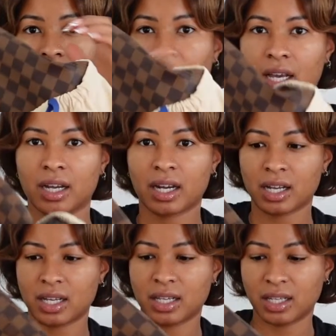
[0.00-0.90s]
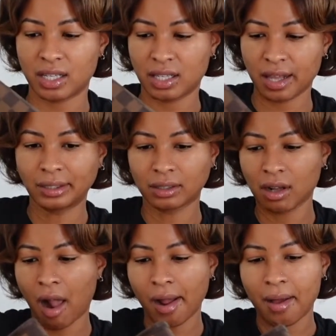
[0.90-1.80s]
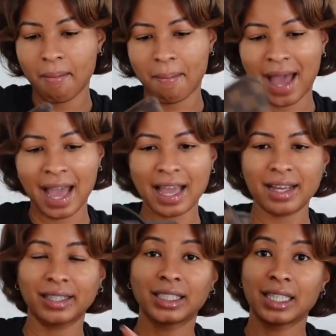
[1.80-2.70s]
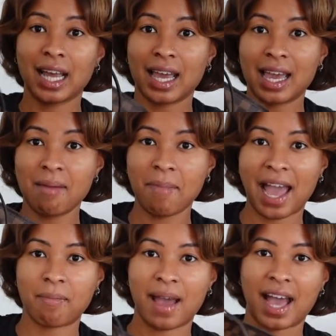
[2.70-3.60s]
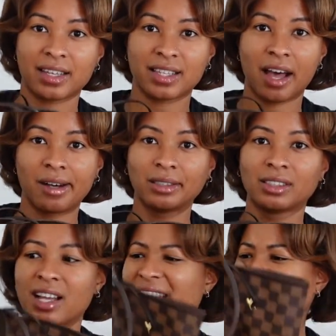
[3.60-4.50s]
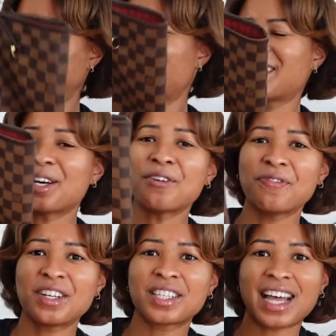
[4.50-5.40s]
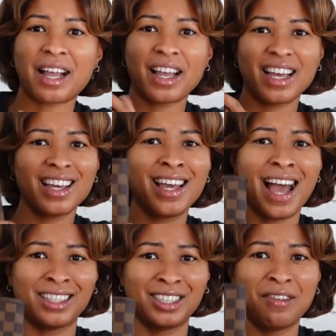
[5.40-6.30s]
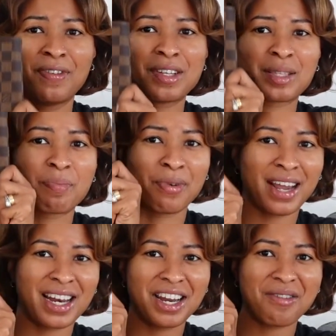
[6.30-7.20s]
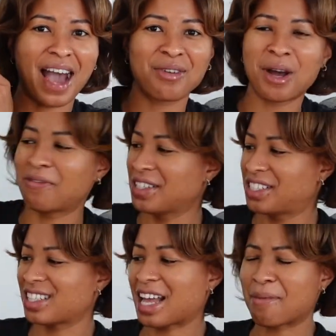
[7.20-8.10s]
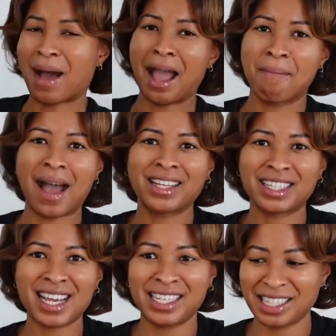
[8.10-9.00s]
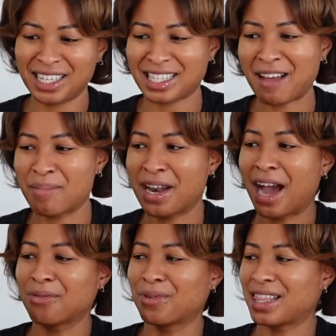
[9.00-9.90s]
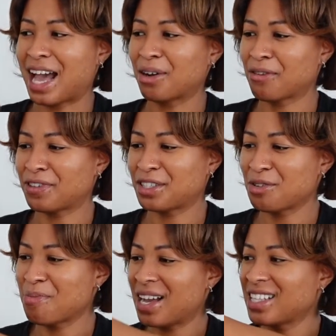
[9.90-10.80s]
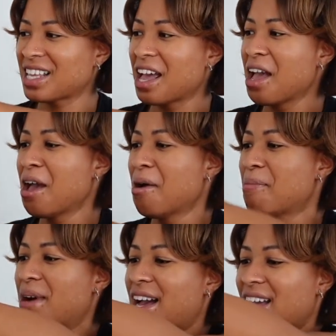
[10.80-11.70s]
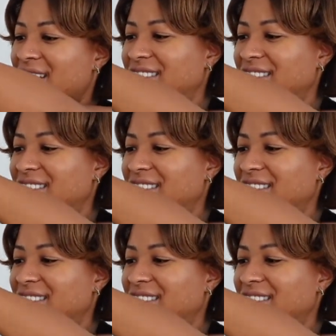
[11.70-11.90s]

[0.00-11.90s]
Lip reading: here is my handbag back. So it still feels like, it actually feels brand new. I don't know if it's just like my imagination because I've been out without it for 2 months, but